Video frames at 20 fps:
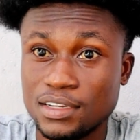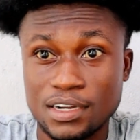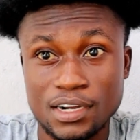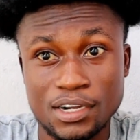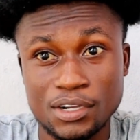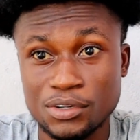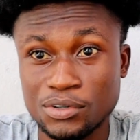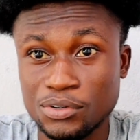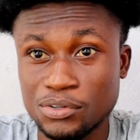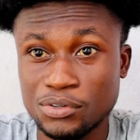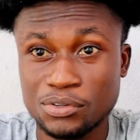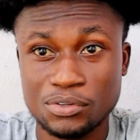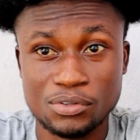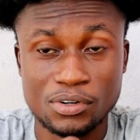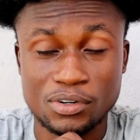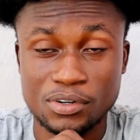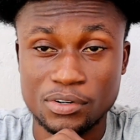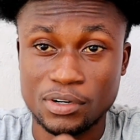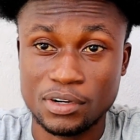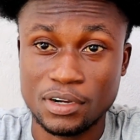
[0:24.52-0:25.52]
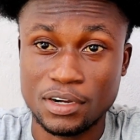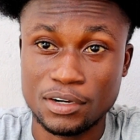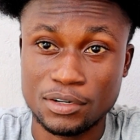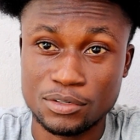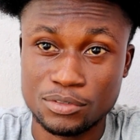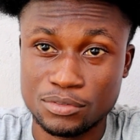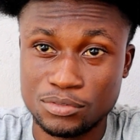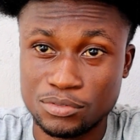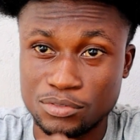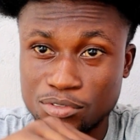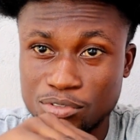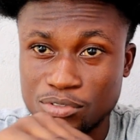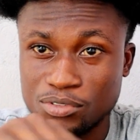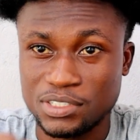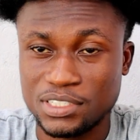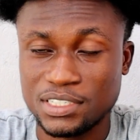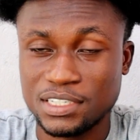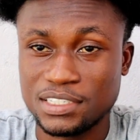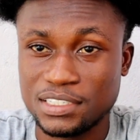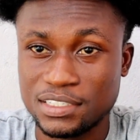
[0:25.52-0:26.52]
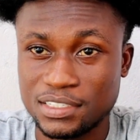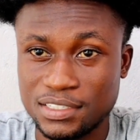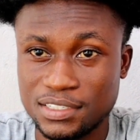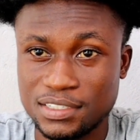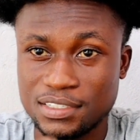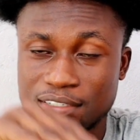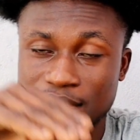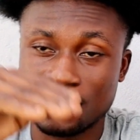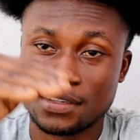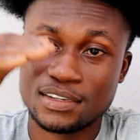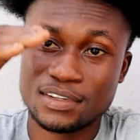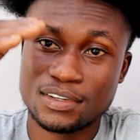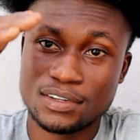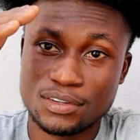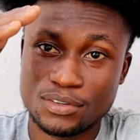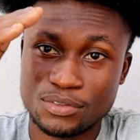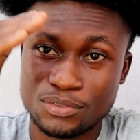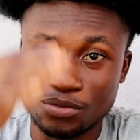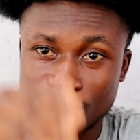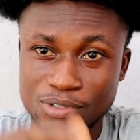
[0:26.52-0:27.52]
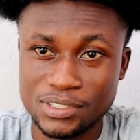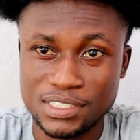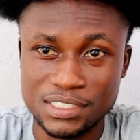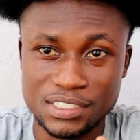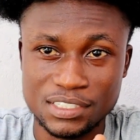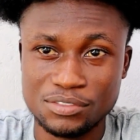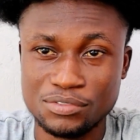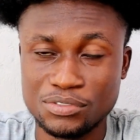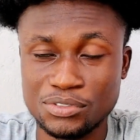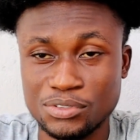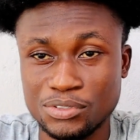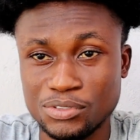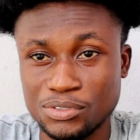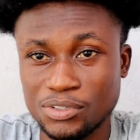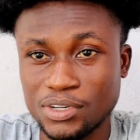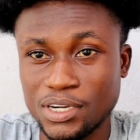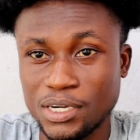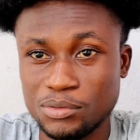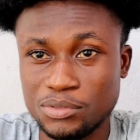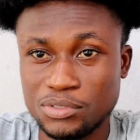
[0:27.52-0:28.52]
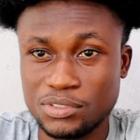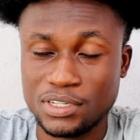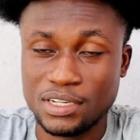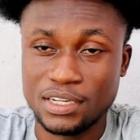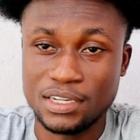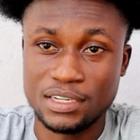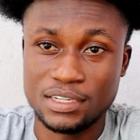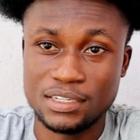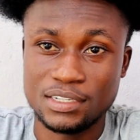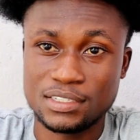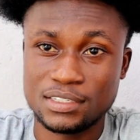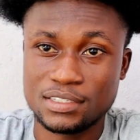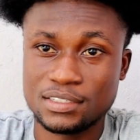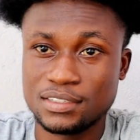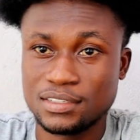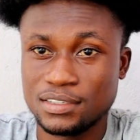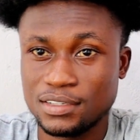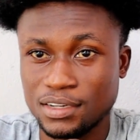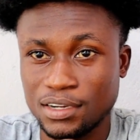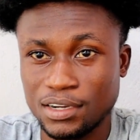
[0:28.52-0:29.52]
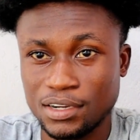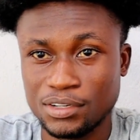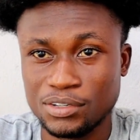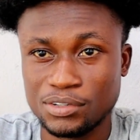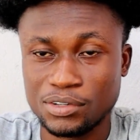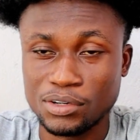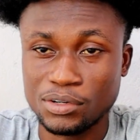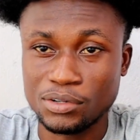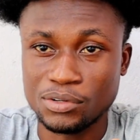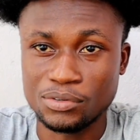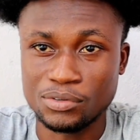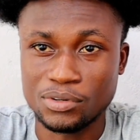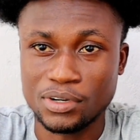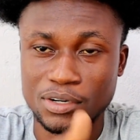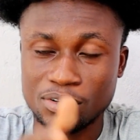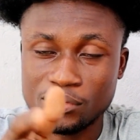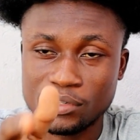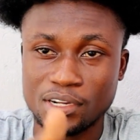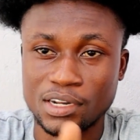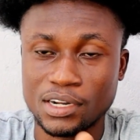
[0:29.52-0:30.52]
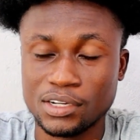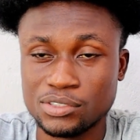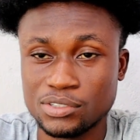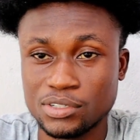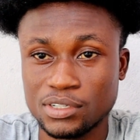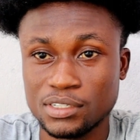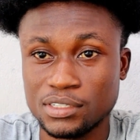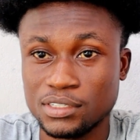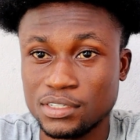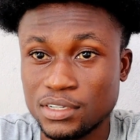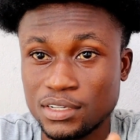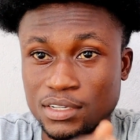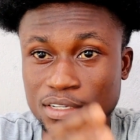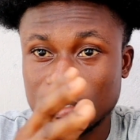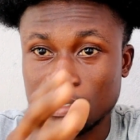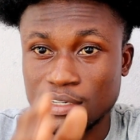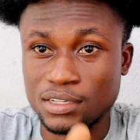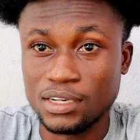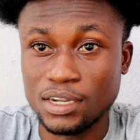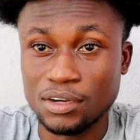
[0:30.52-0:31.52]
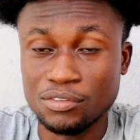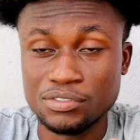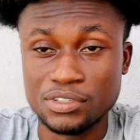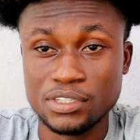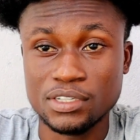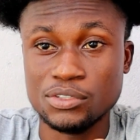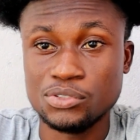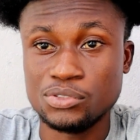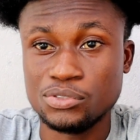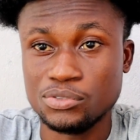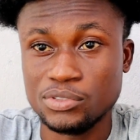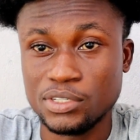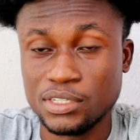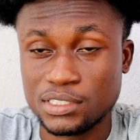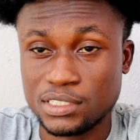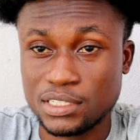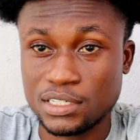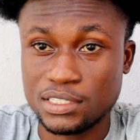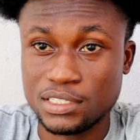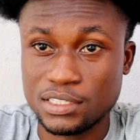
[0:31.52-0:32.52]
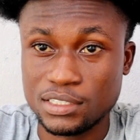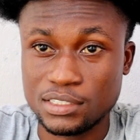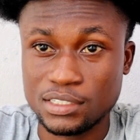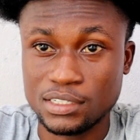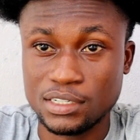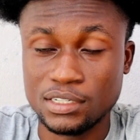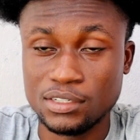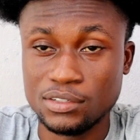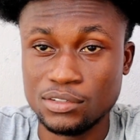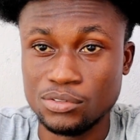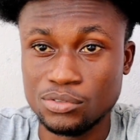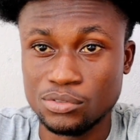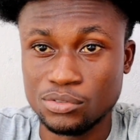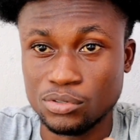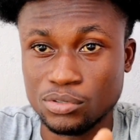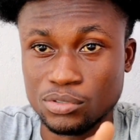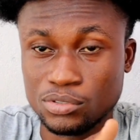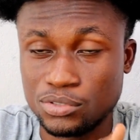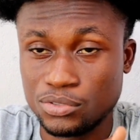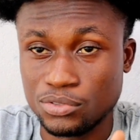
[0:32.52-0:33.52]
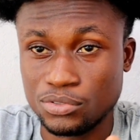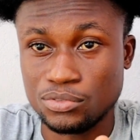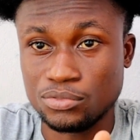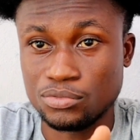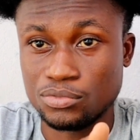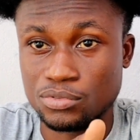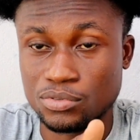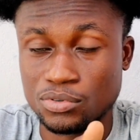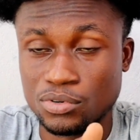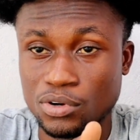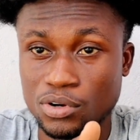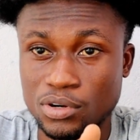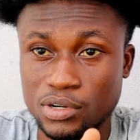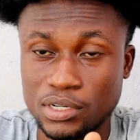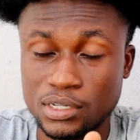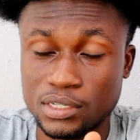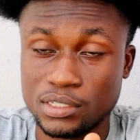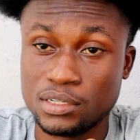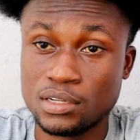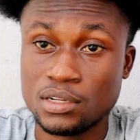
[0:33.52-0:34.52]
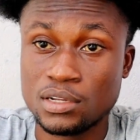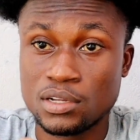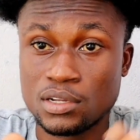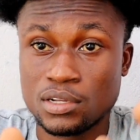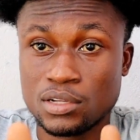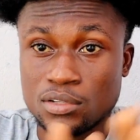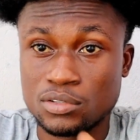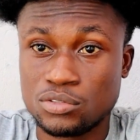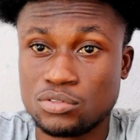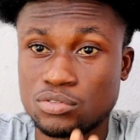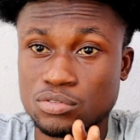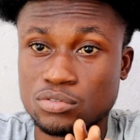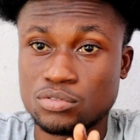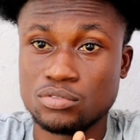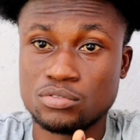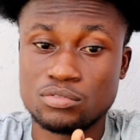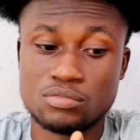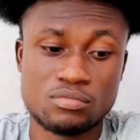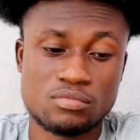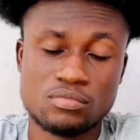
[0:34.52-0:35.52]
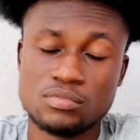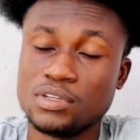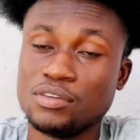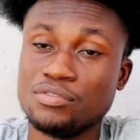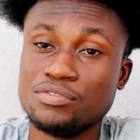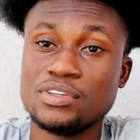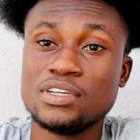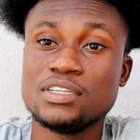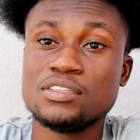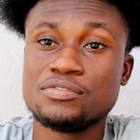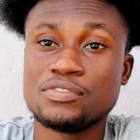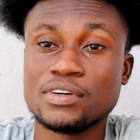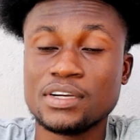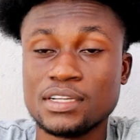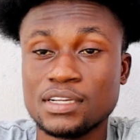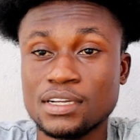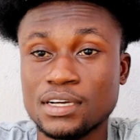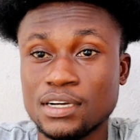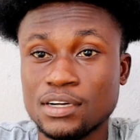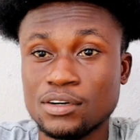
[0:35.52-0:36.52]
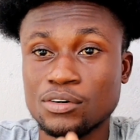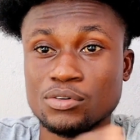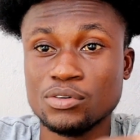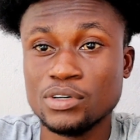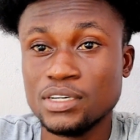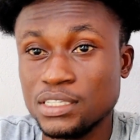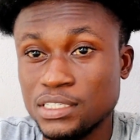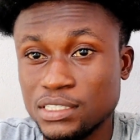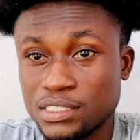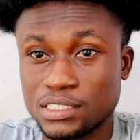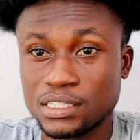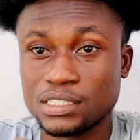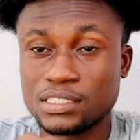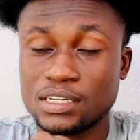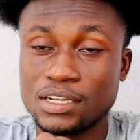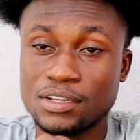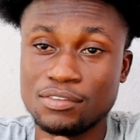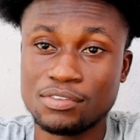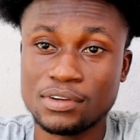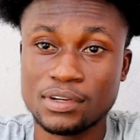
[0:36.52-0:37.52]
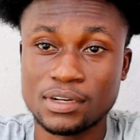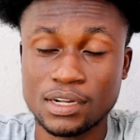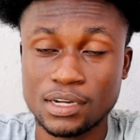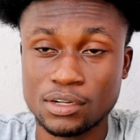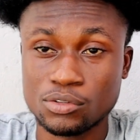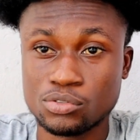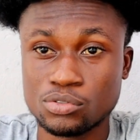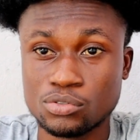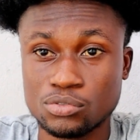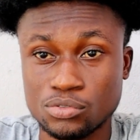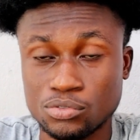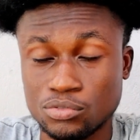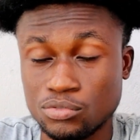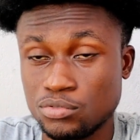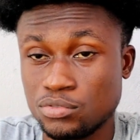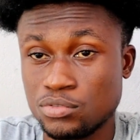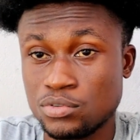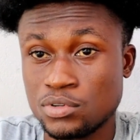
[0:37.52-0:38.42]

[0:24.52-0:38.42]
and you don't know how to set it, watch this video out to the end and you're gonna know how you can actually navigate through the settings and then know what to do. Okay, so the V8 finder or any satellite finder at all,